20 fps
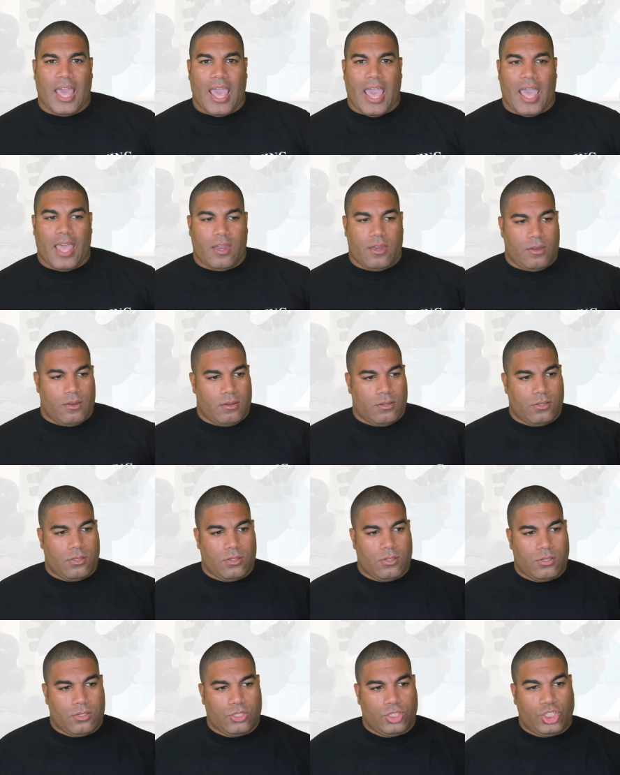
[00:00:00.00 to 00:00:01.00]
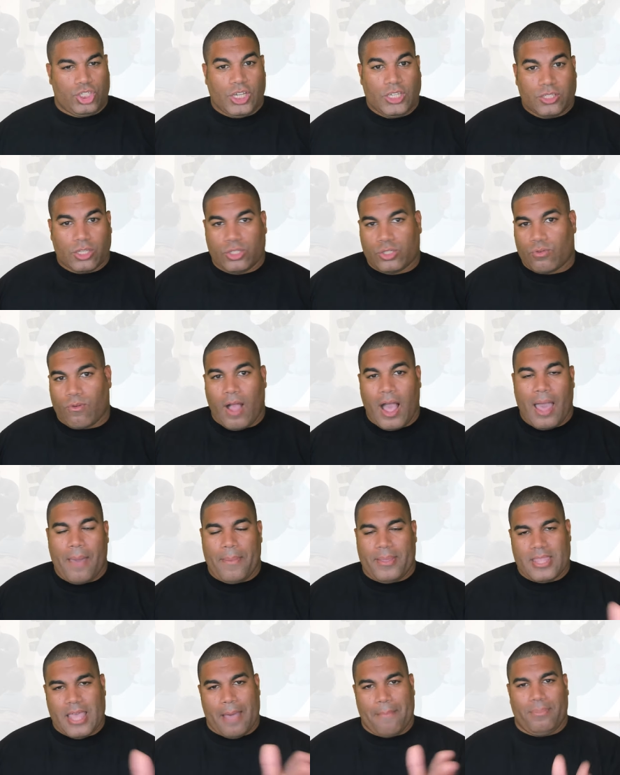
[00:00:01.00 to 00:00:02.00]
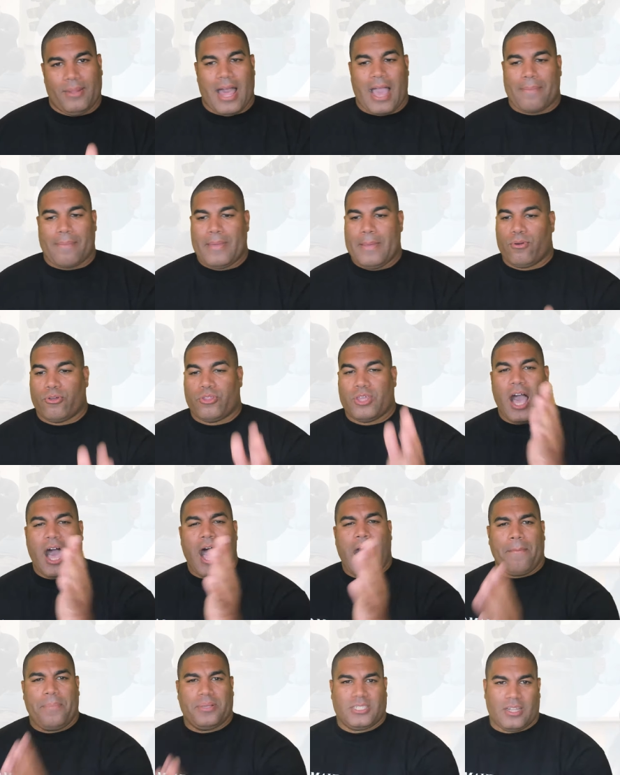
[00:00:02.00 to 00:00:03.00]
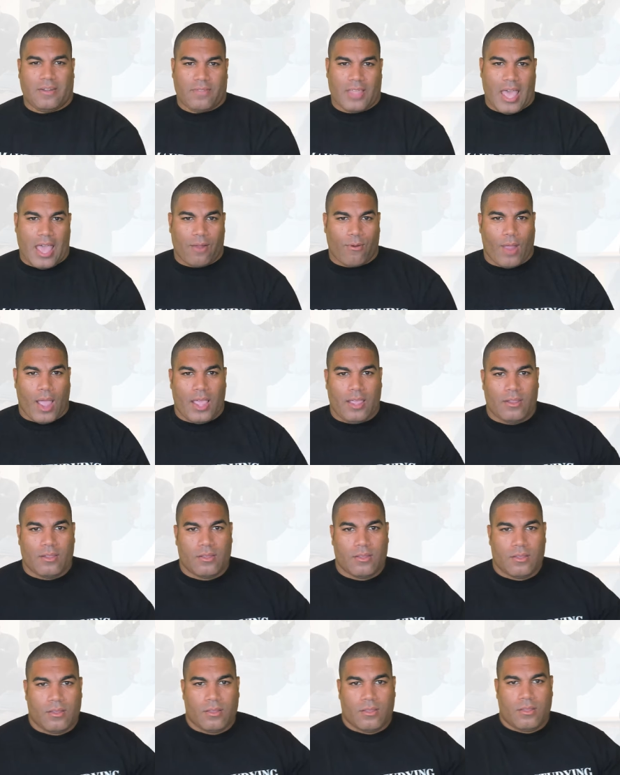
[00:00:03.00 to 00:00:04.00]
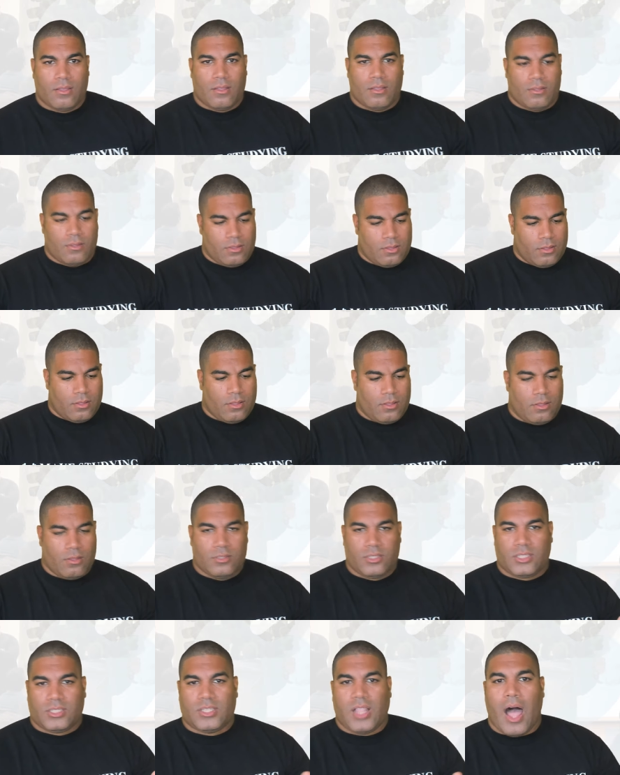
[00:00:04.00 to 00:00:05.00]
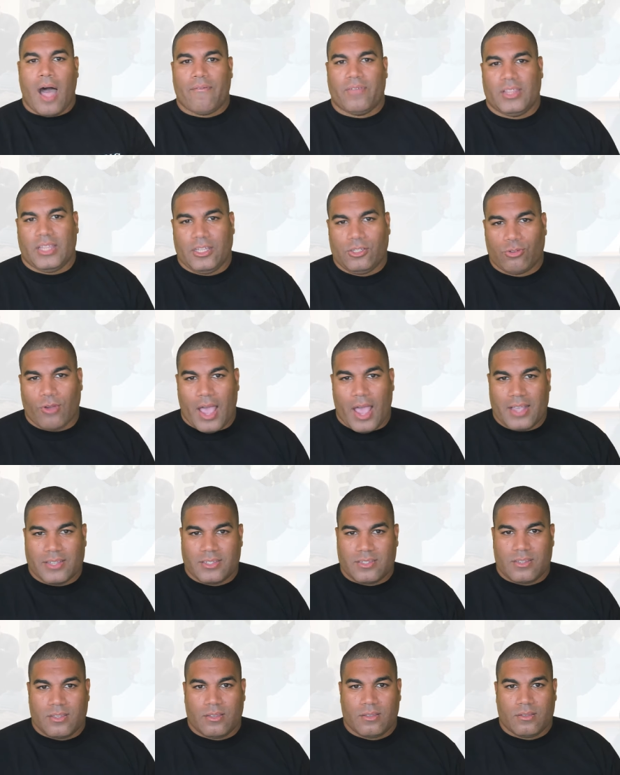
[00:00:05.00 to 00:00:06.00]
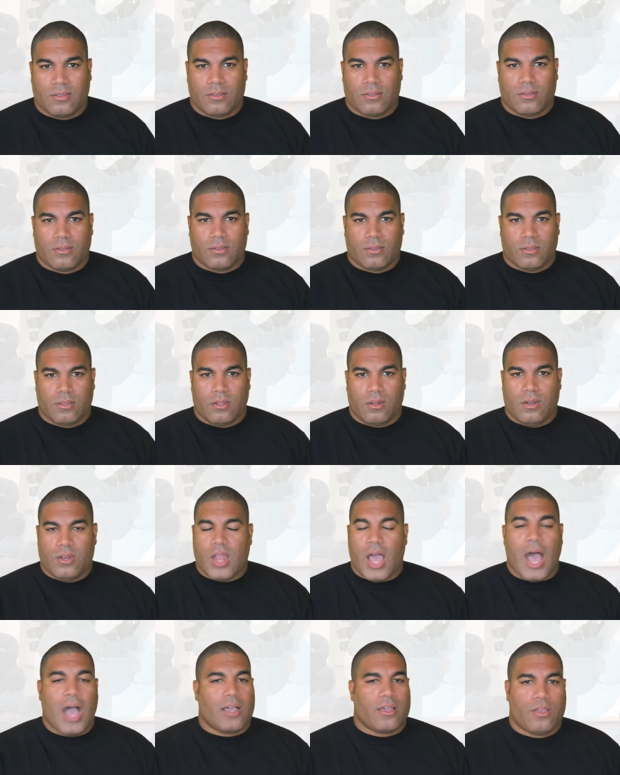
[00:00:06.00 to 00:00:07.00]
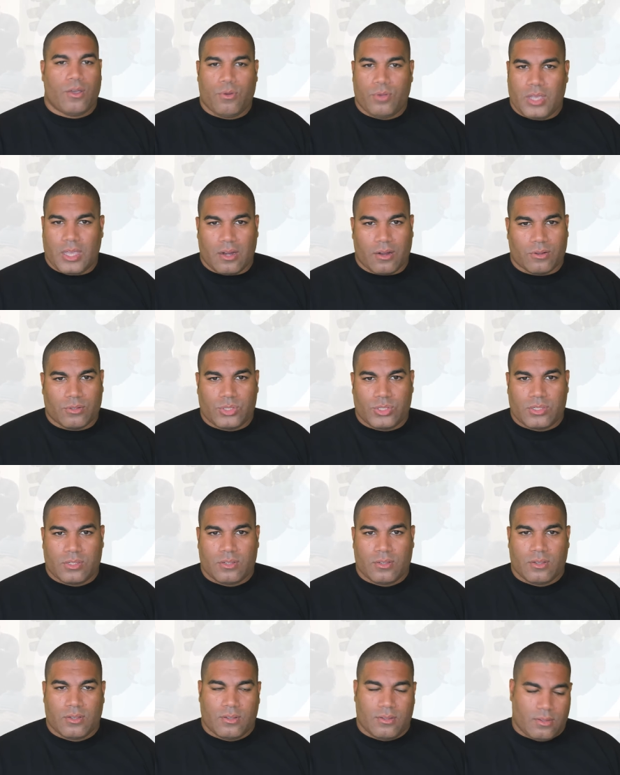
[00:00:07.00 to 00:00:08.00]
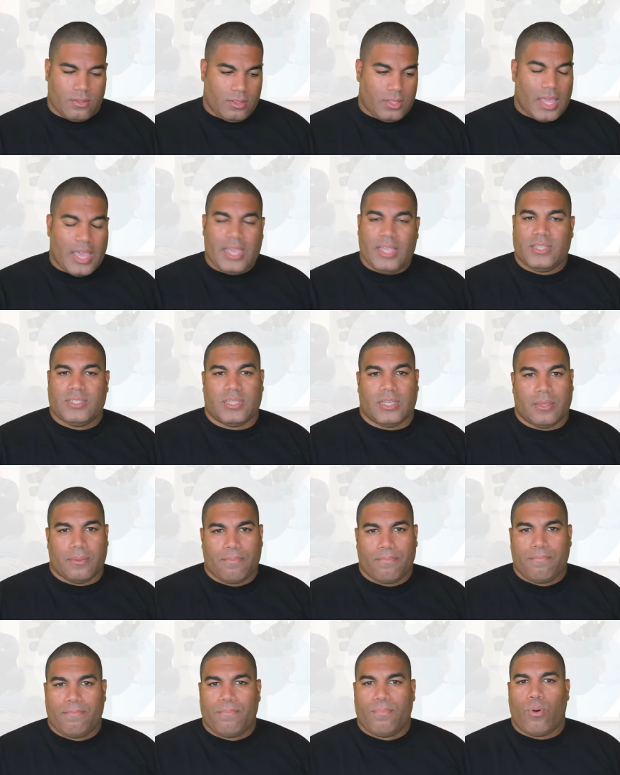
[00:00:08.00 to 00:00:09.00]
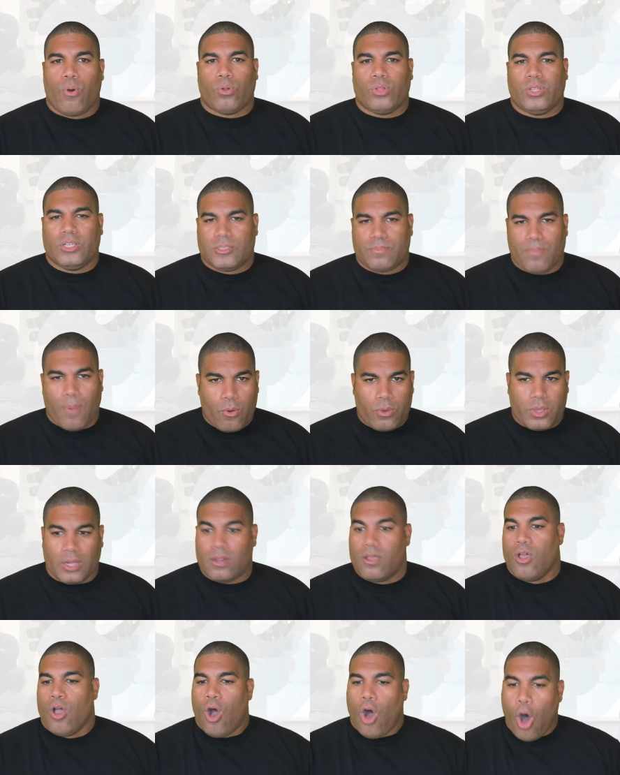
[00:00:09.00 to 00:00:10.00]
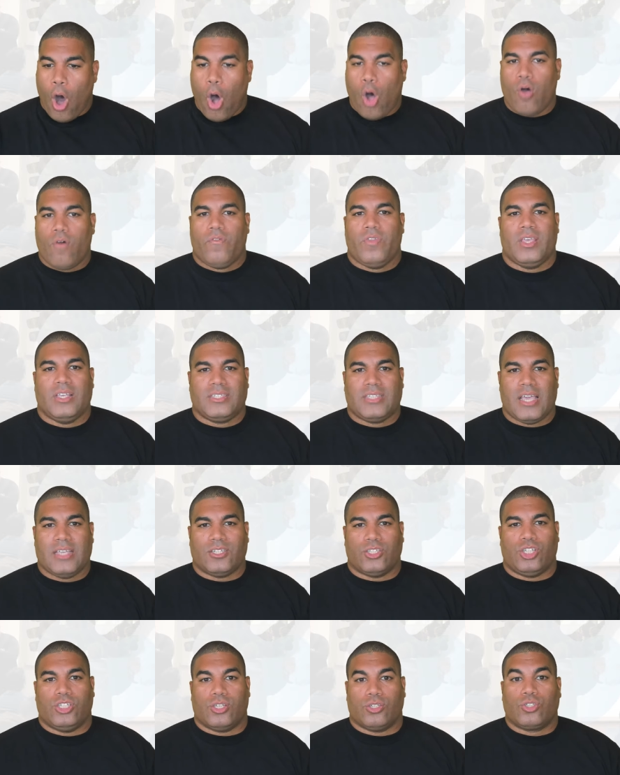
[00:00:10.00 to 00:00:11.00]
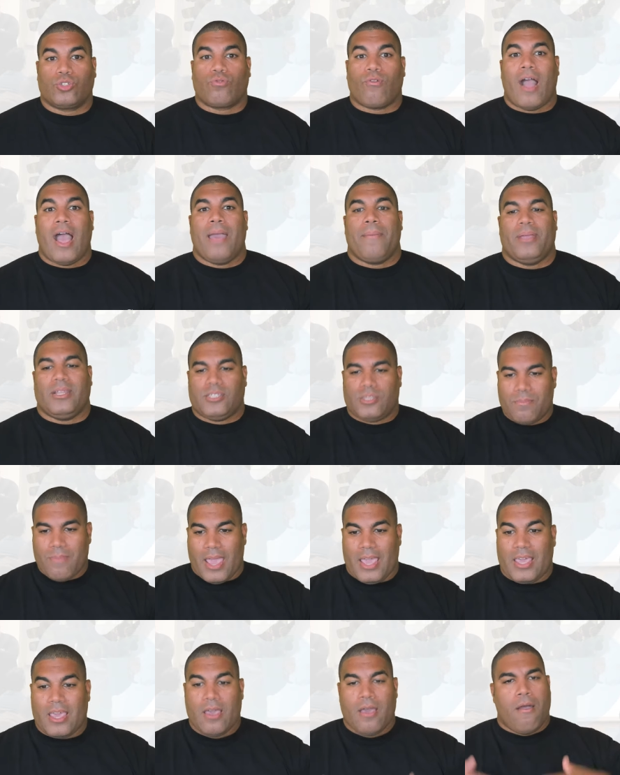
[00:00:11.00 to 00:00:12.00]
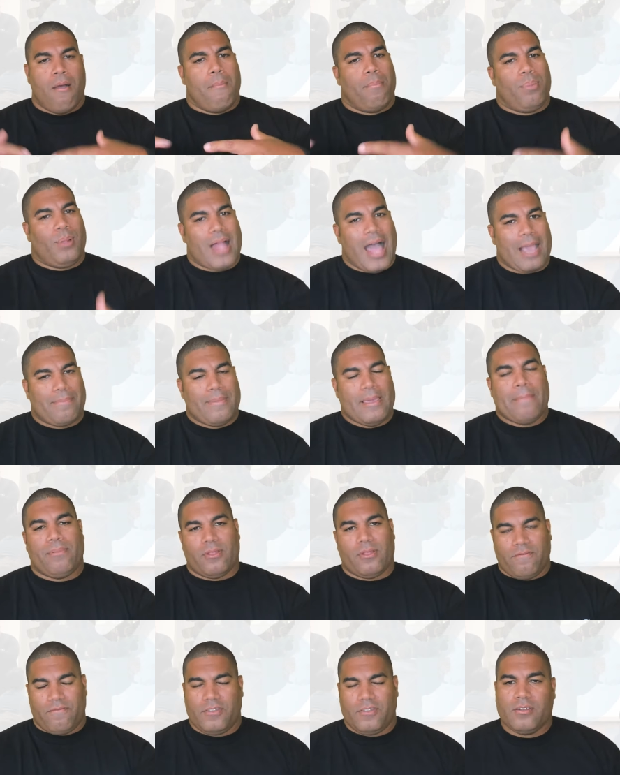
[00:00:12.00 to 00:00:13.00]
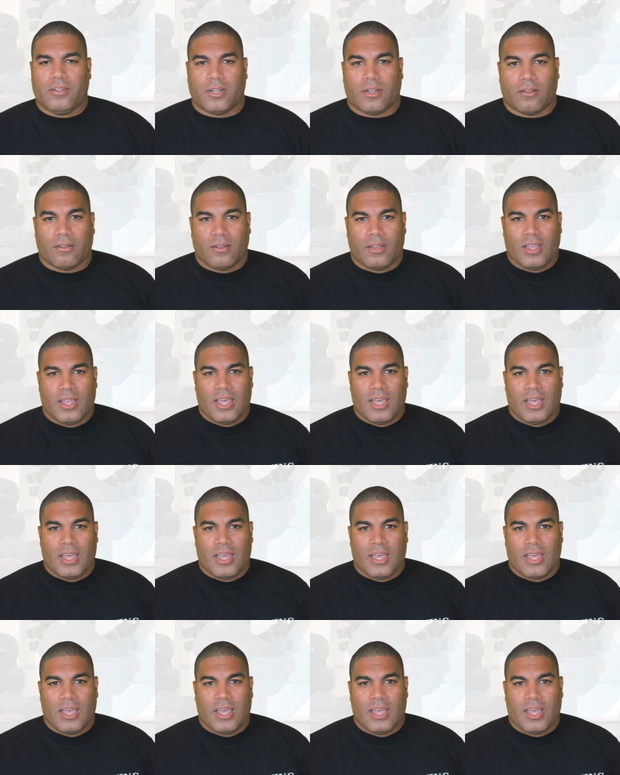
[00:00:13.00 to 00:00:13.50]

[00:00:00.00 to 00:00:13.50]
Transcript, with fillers: And she's ascribing that black people are the opposite of that, right? Slovenly dressed, not go getters, lazy, poorly spoken, all these things that she's ascribing to make black people inferior.